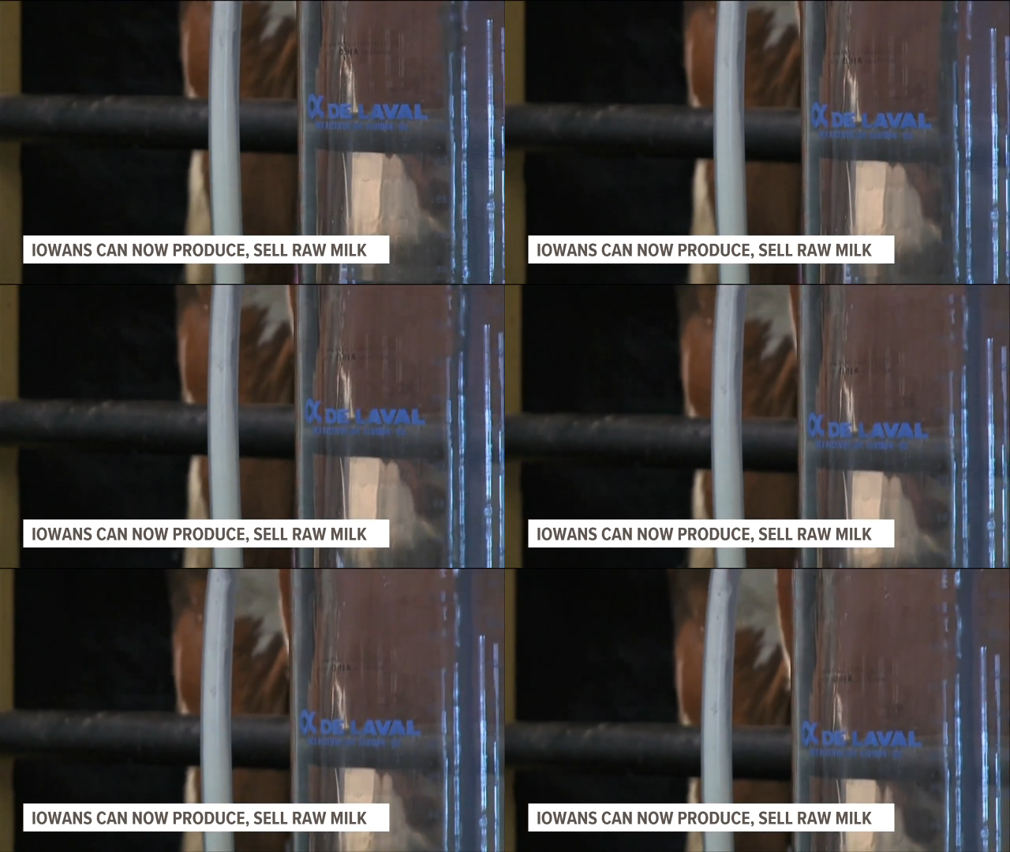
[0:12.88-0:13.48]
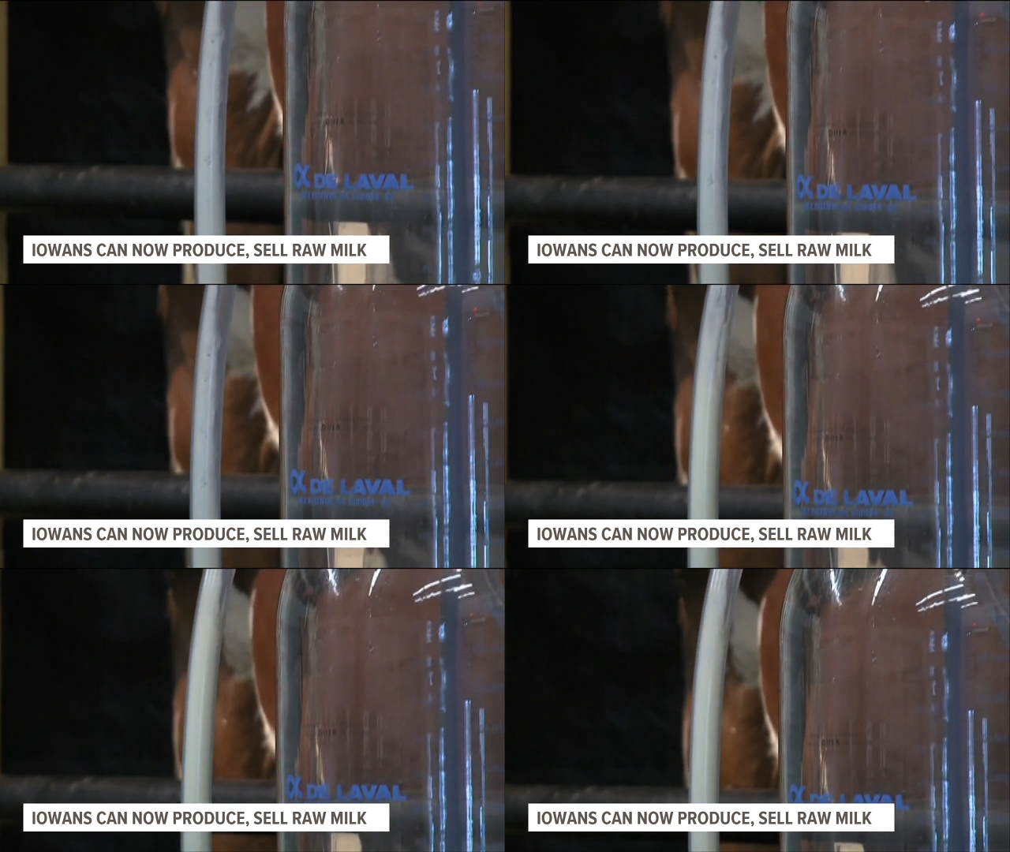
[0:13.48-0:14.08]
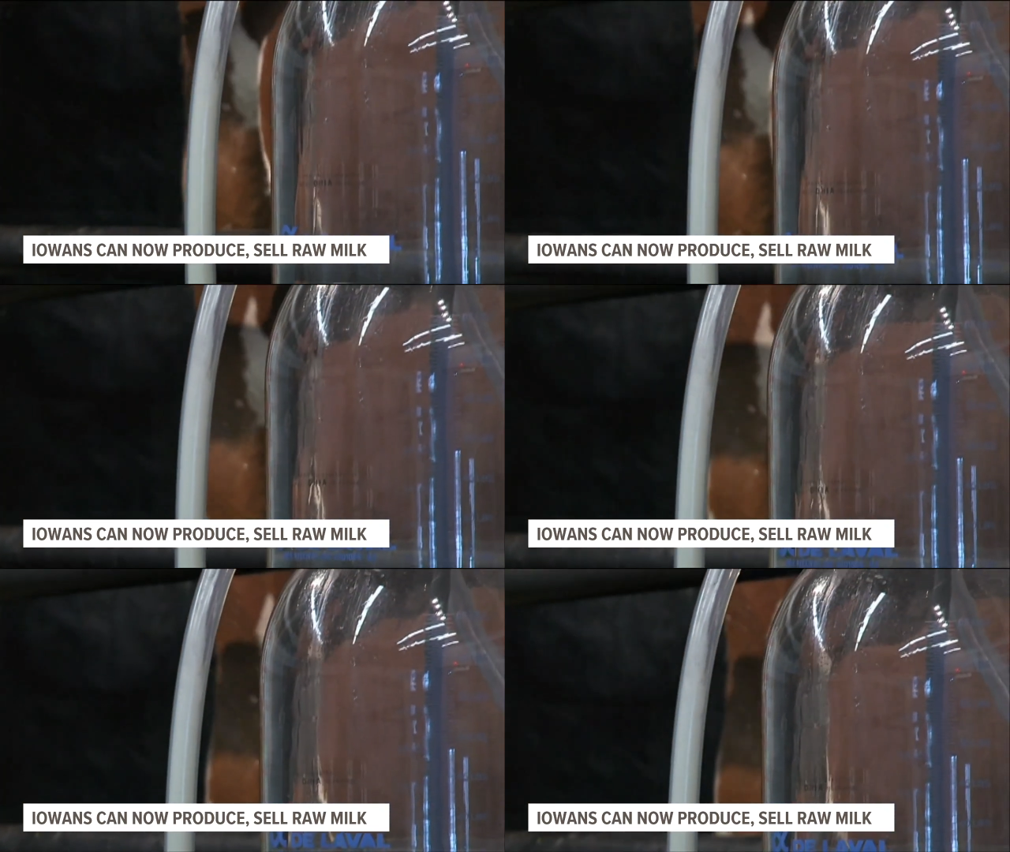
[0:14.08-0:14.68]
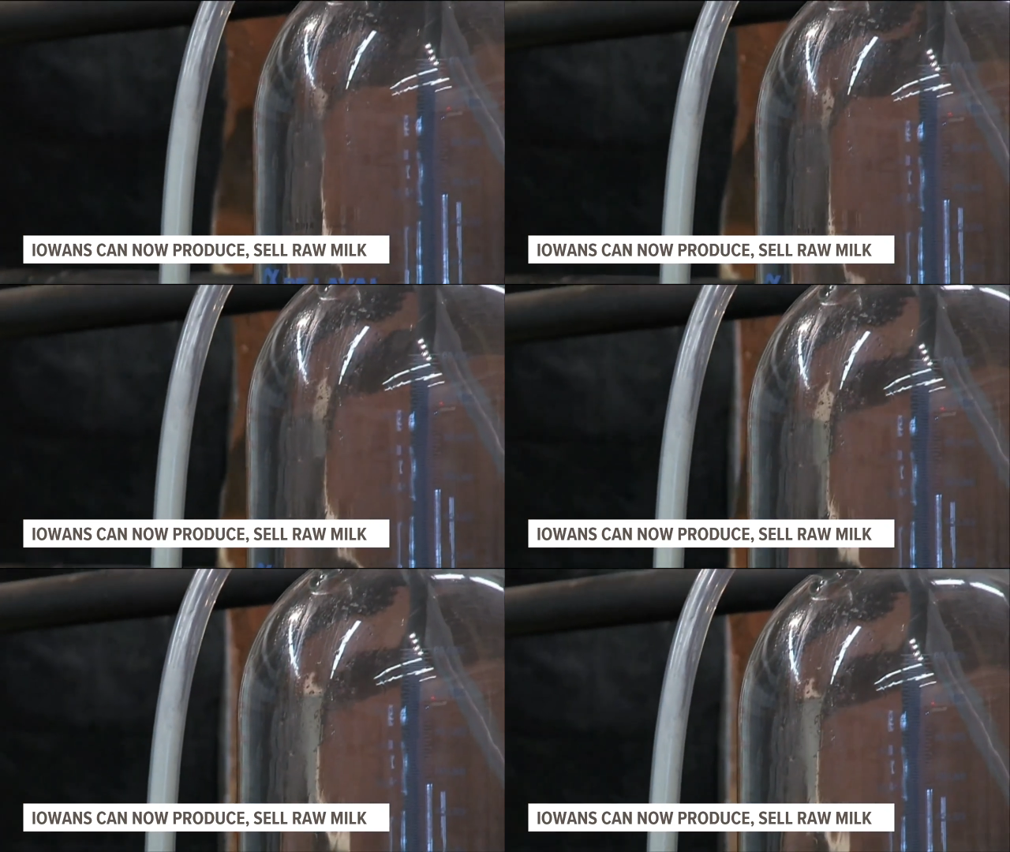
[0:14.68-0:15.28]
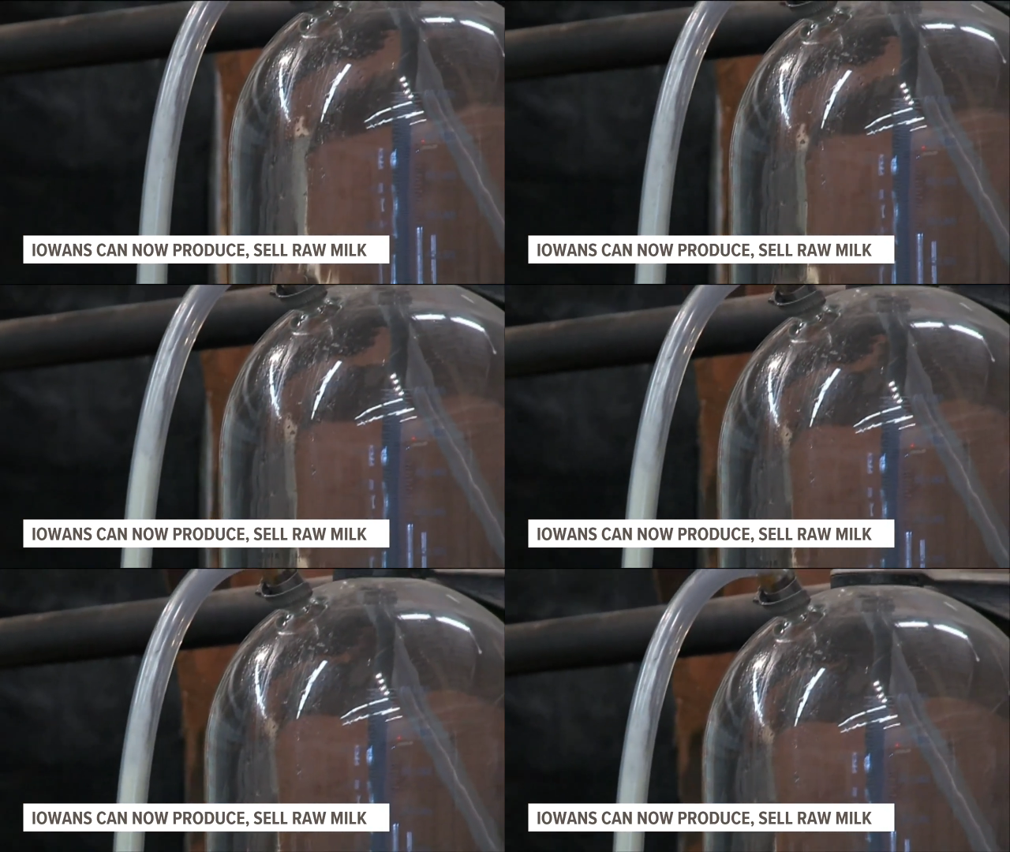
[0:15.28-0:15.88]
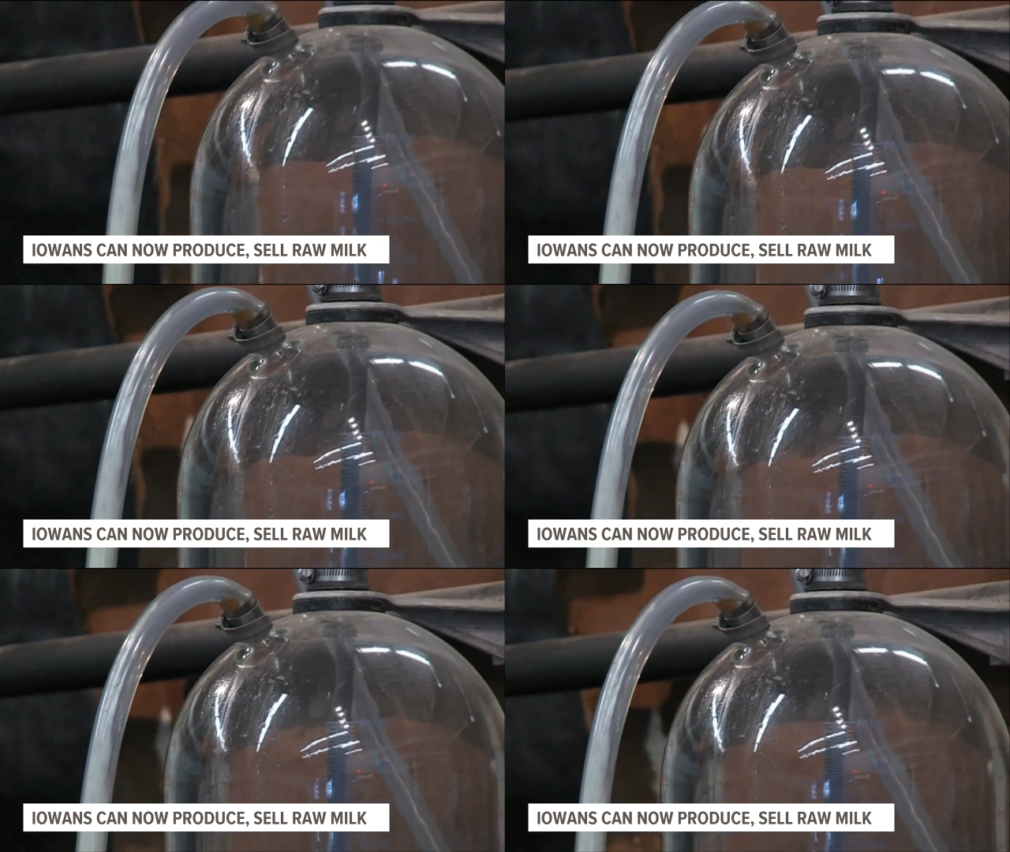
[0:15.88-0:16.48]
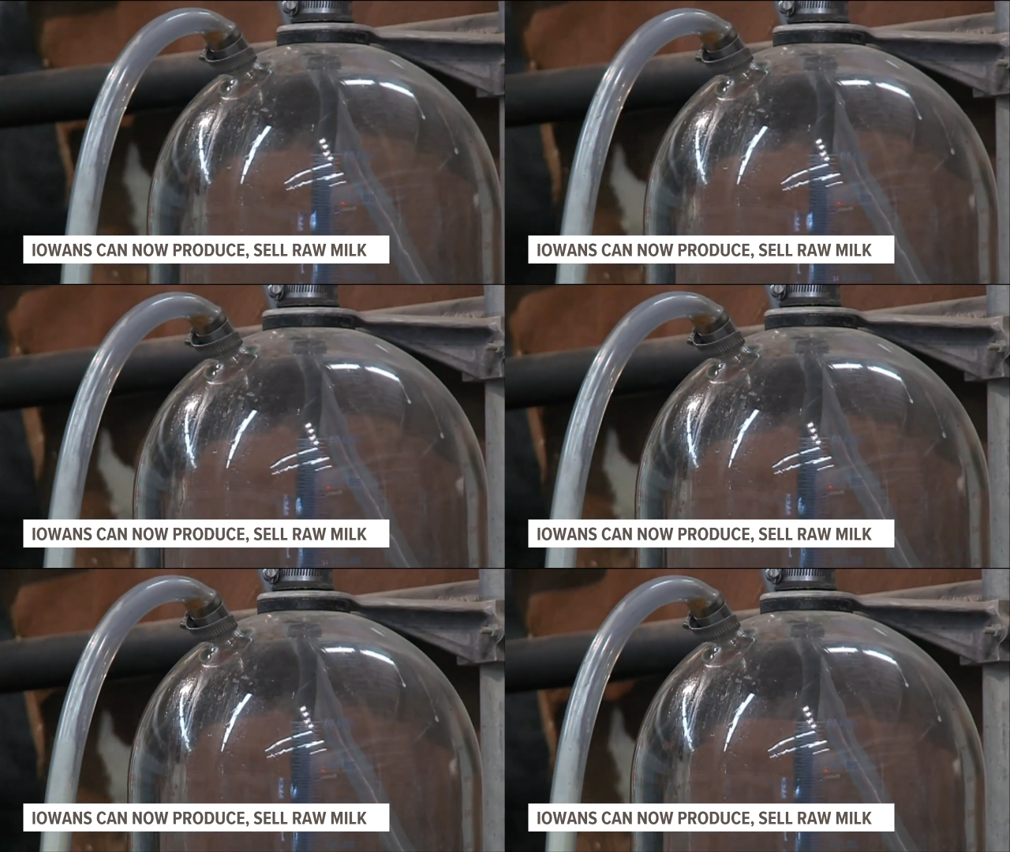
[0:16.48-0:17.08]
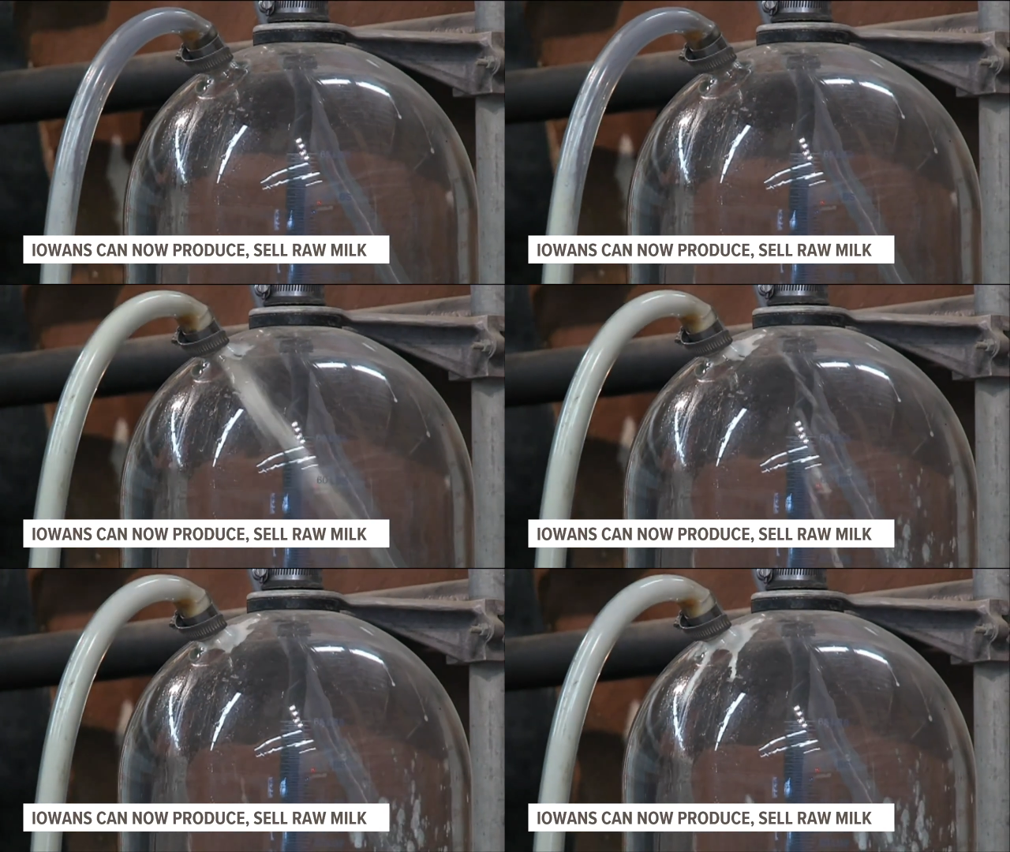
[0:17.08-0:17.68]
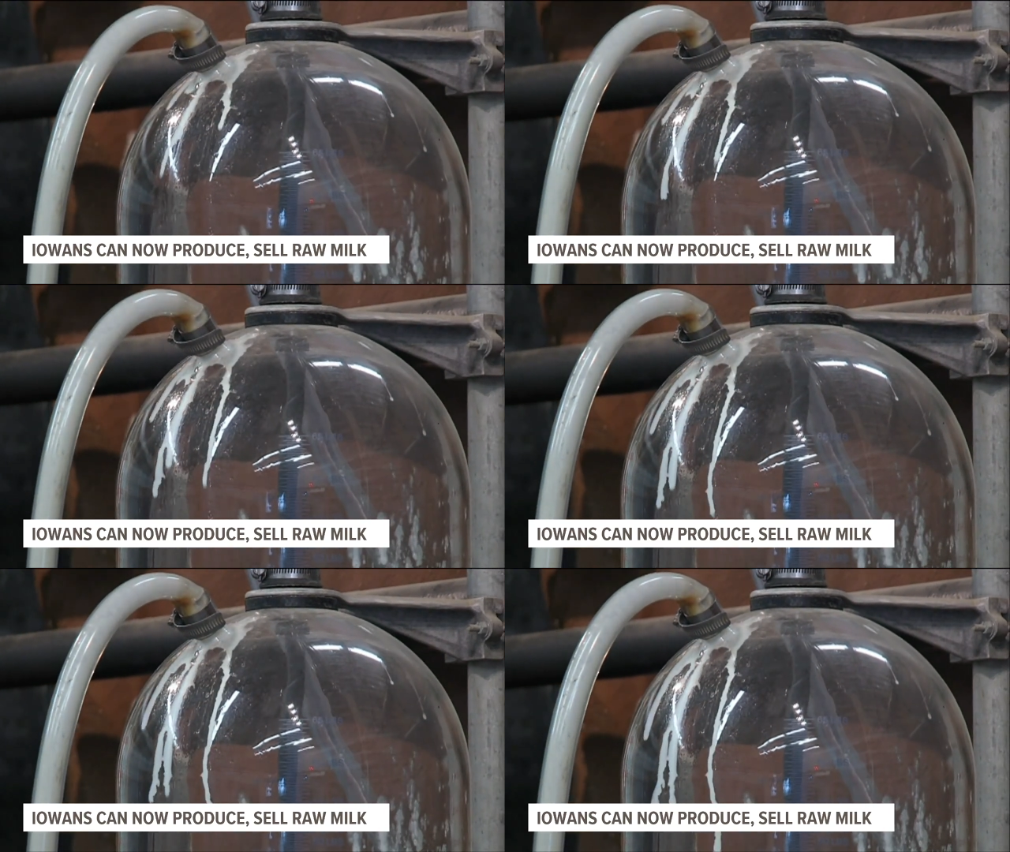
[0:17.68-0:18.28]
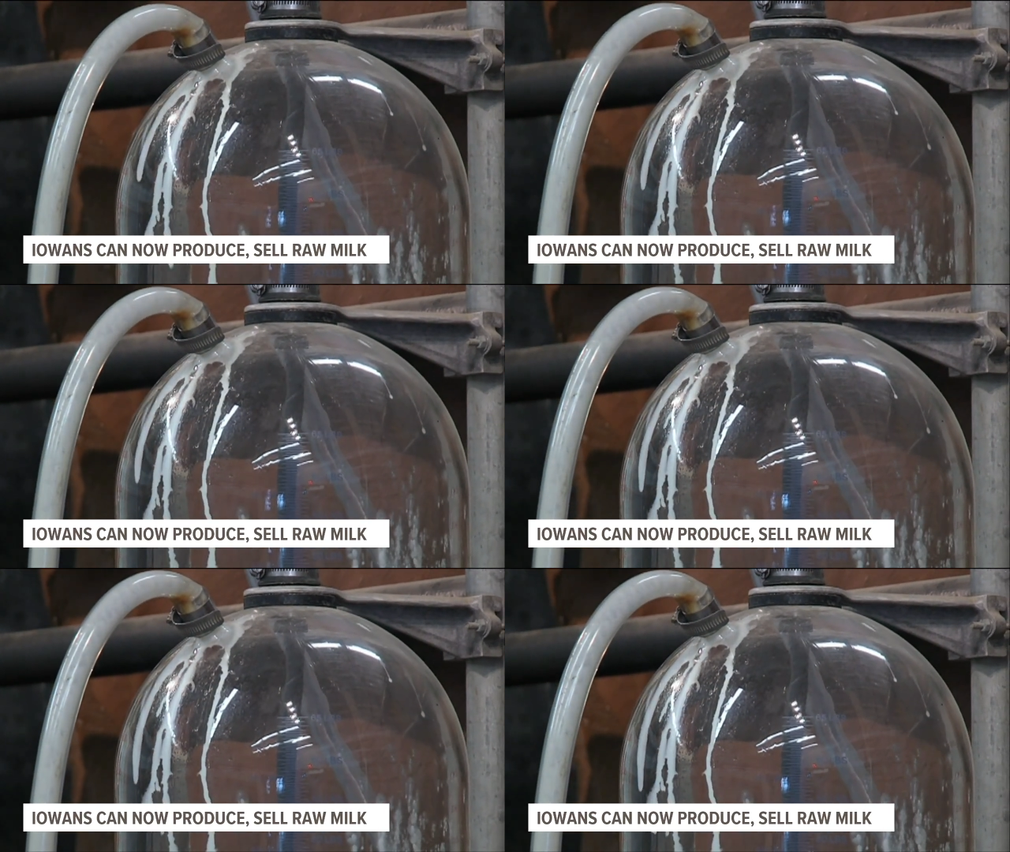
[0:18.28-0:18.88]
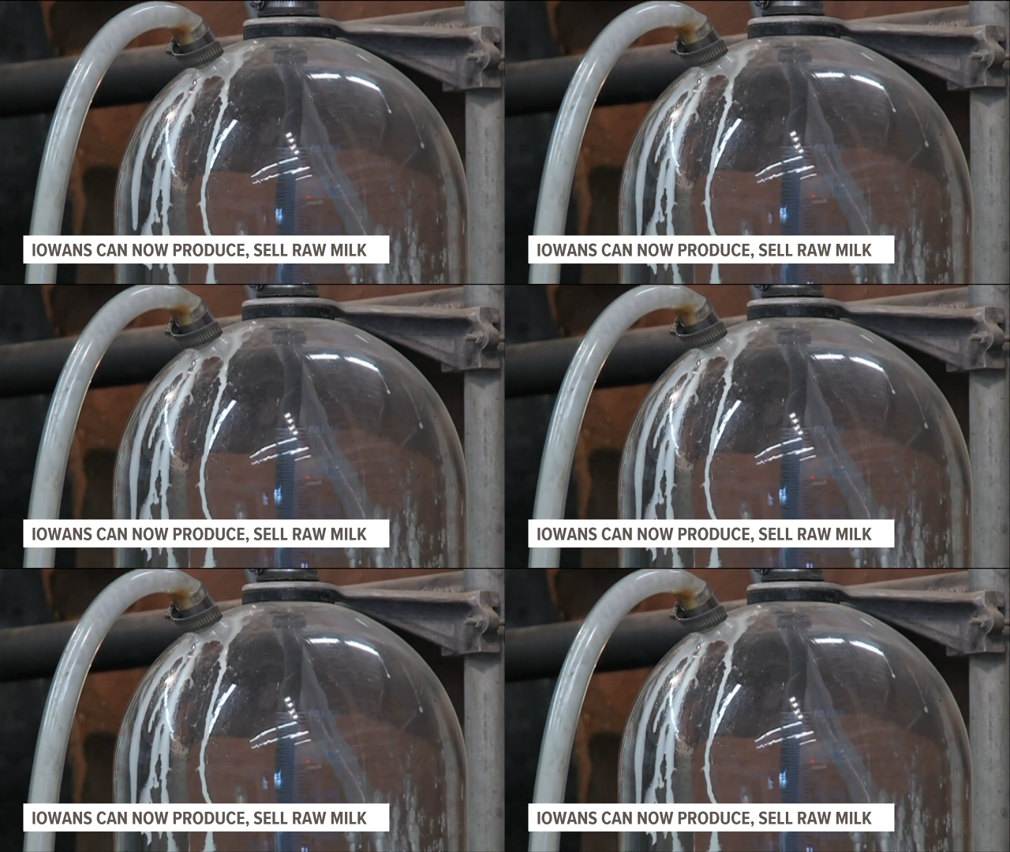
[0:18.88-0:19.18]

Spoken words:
[unreadable: no face in view]